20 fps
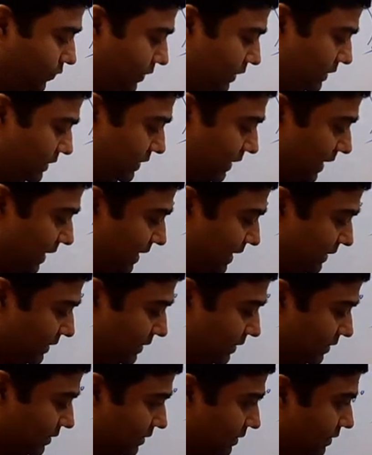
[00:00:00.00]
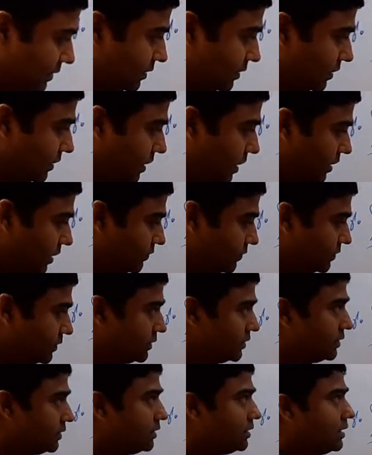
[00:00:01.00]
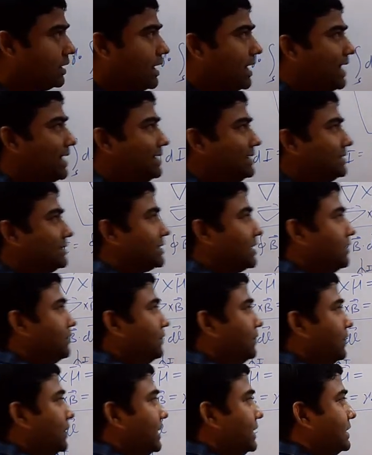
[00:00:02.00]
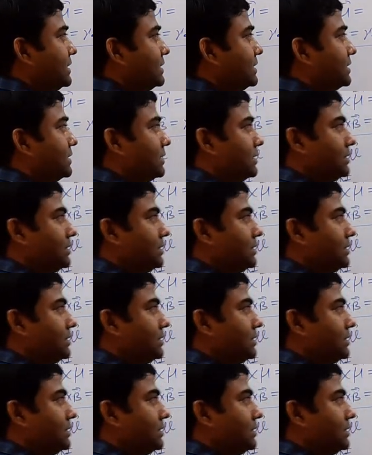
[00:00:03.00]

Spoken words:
We select curve and surface